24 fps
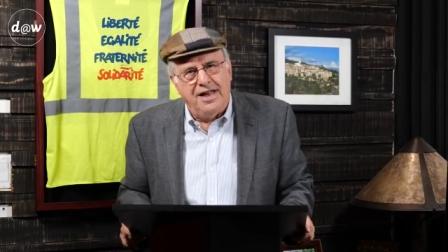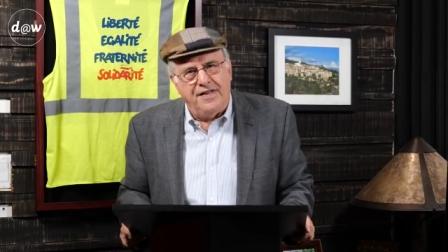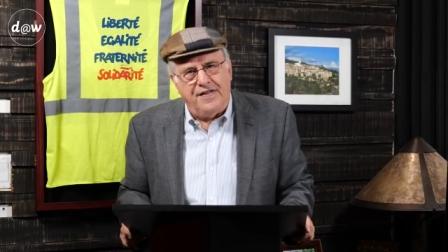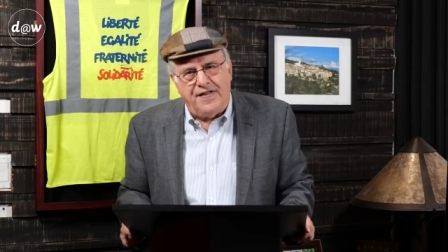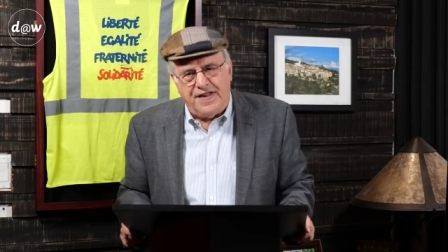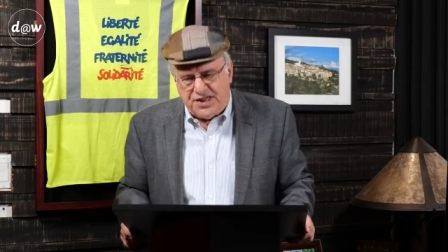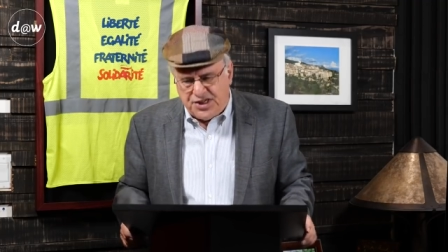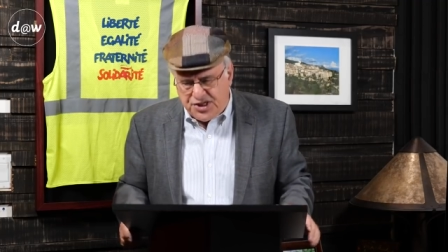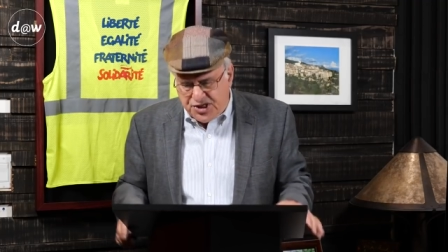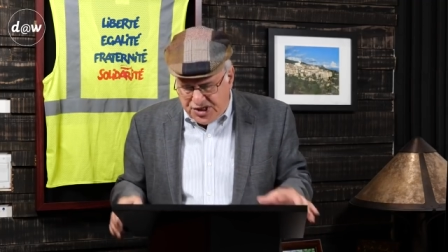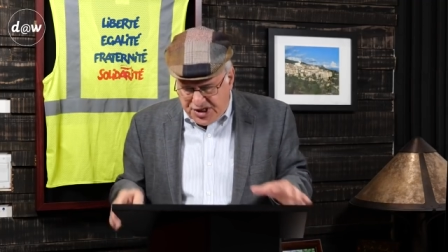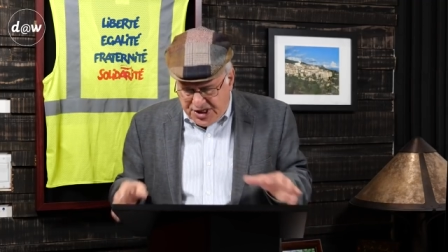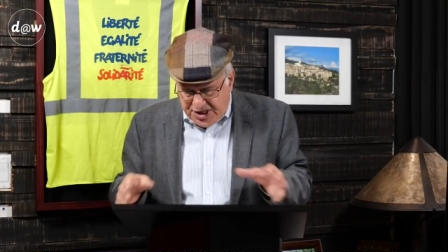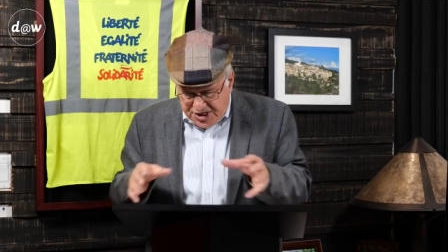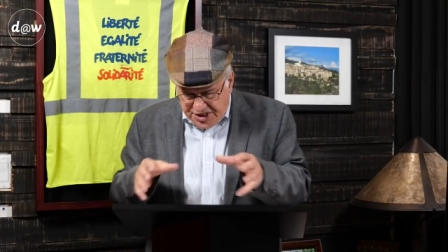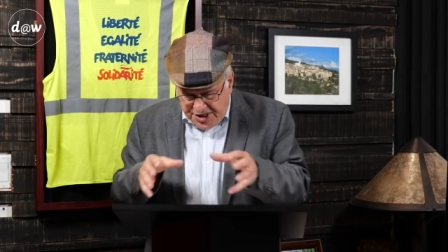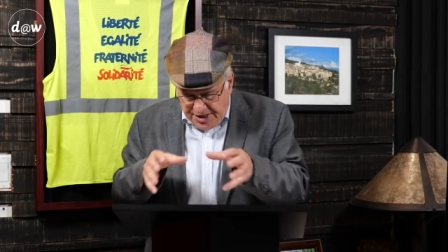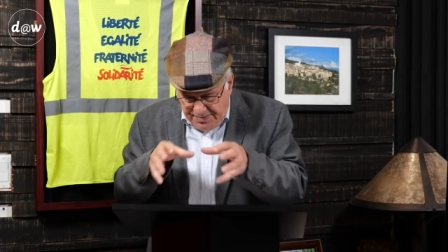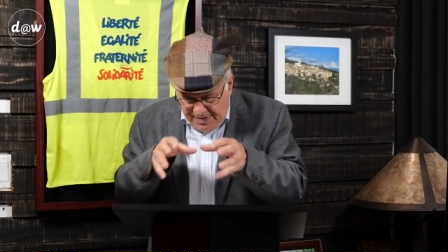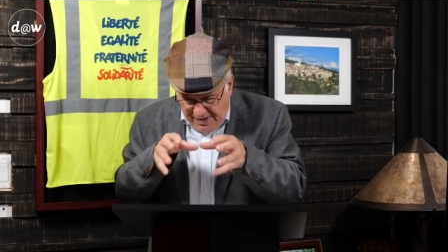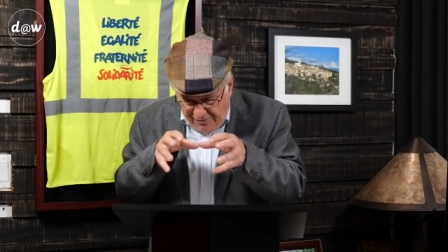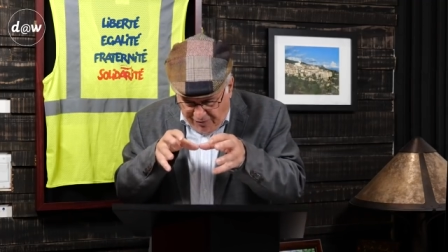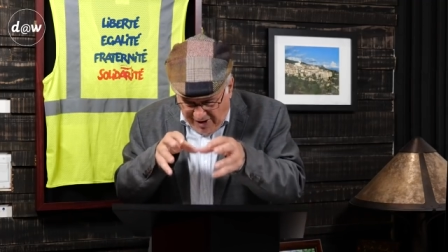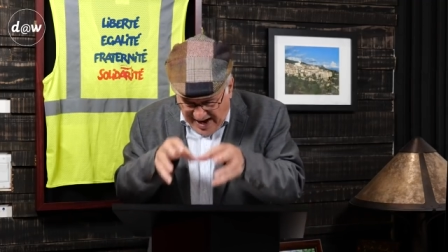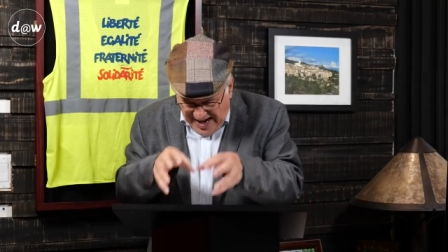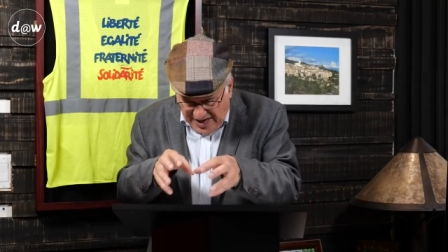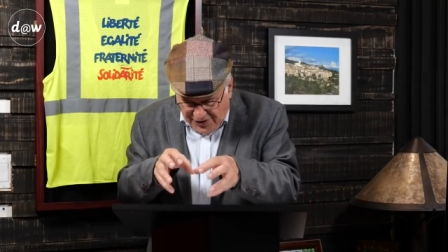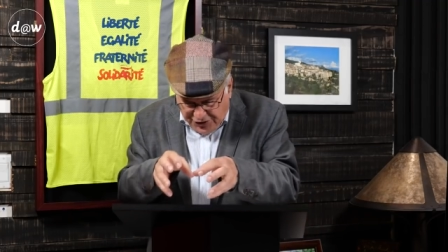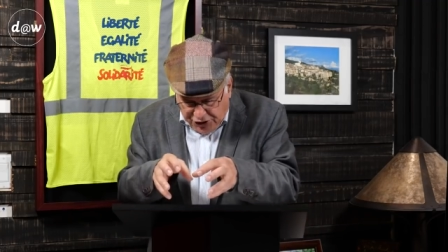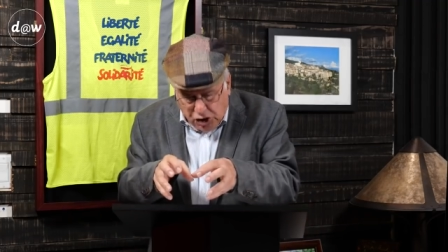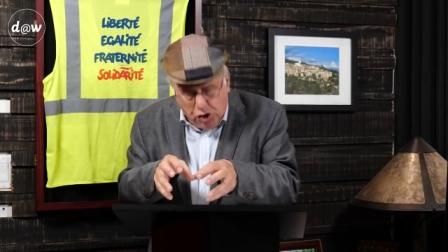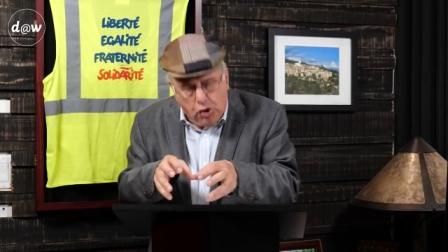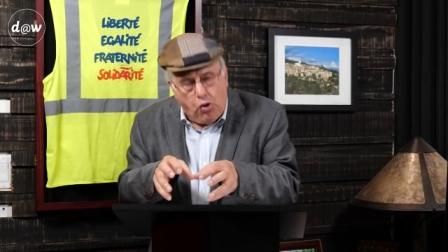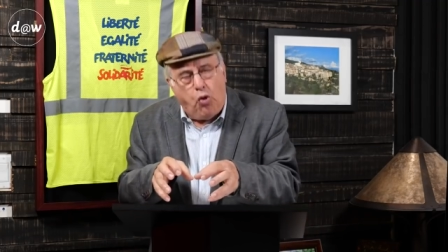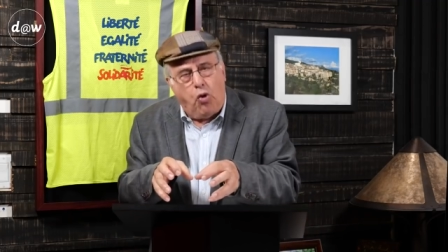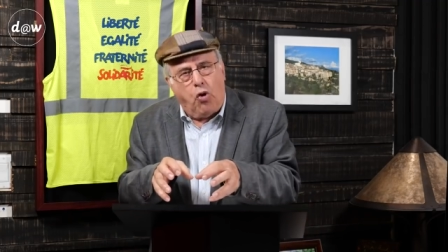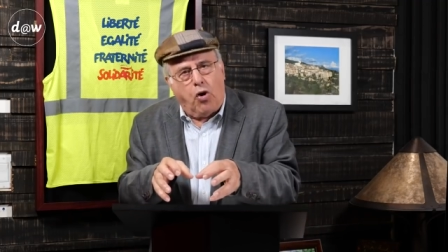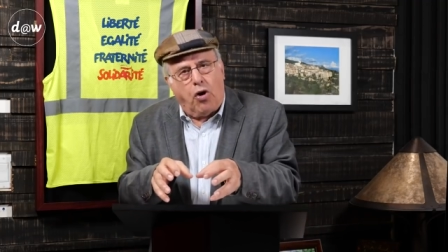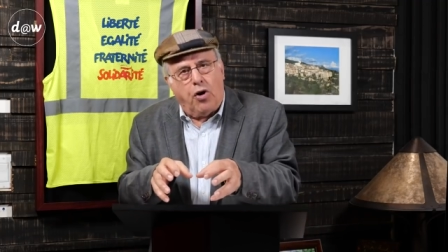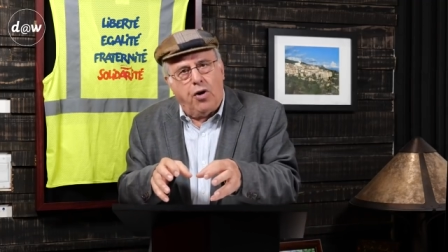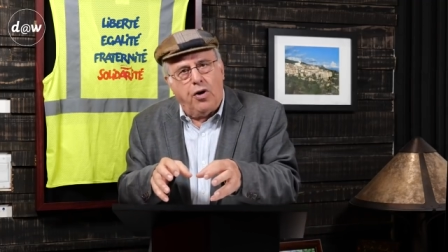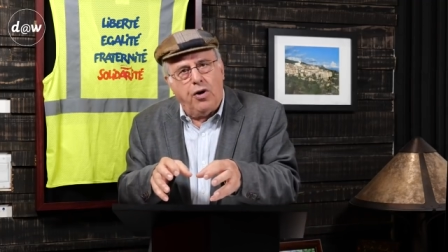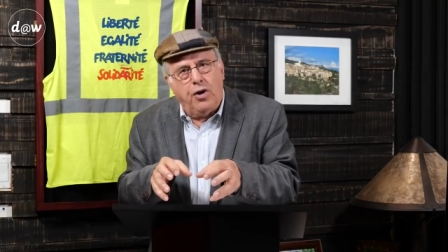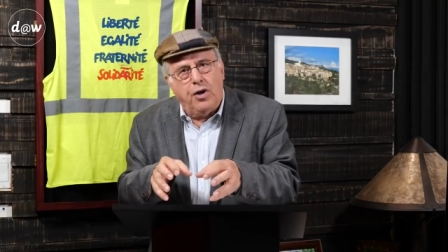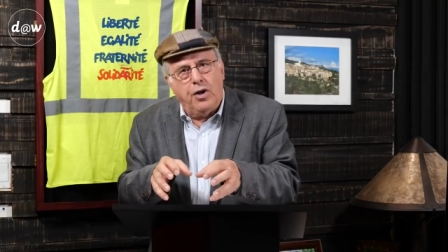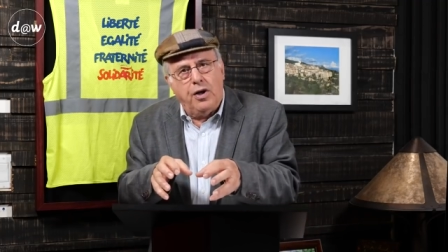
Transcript: this system, and right at the core,